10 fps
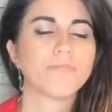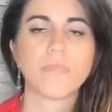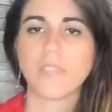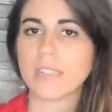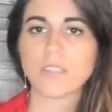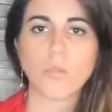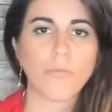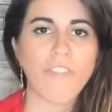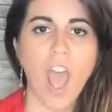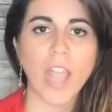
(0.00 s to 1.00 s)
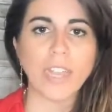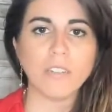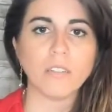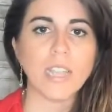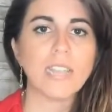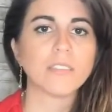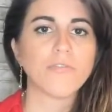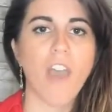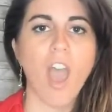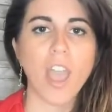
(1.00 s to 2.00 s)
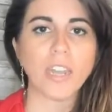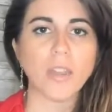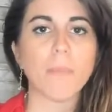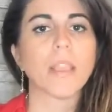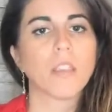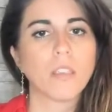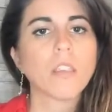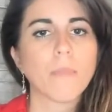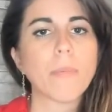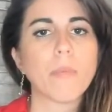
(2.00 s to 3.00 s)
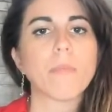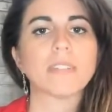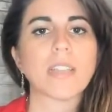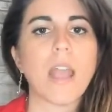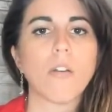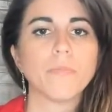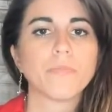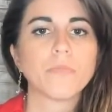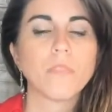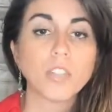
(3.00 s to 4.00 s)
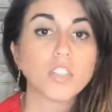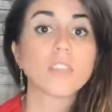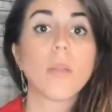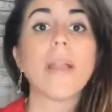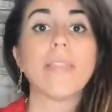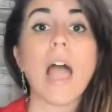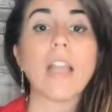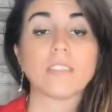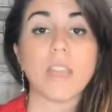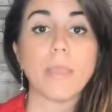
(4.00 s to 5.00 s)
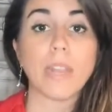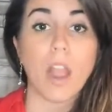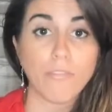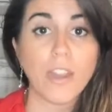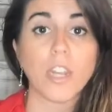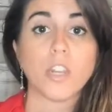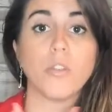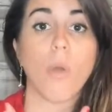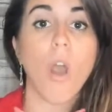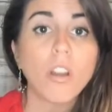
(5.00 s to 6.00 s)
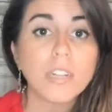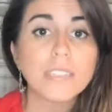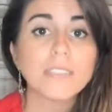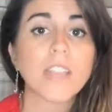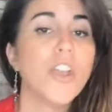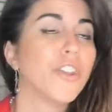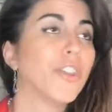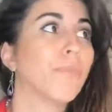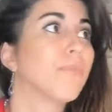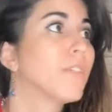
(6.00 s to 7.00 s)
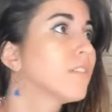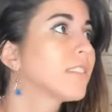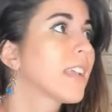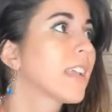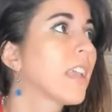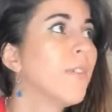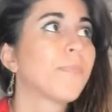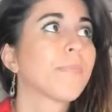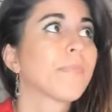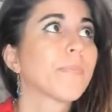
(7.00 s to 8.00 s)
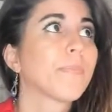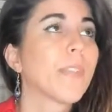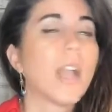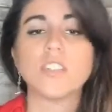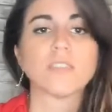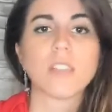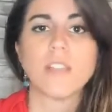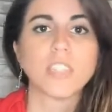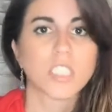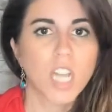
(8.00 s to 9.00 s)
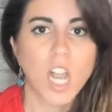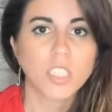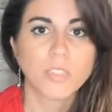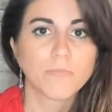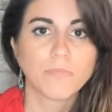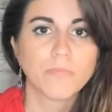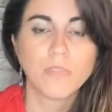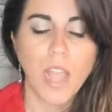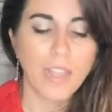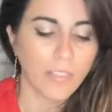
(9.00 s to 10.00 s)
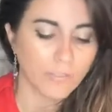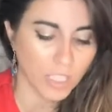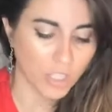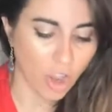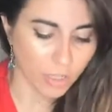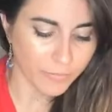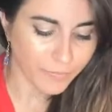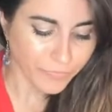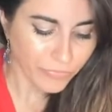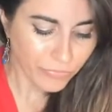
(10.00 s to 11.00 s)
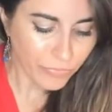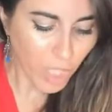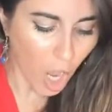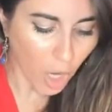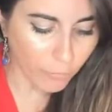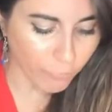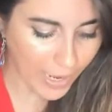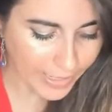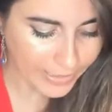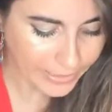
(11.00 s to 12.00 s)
that's fine. It's fine, but you might be missing out. Not just on my lives. I mean, I'm finding new artists, new music. I just love TikTok. I love TikTok. All right,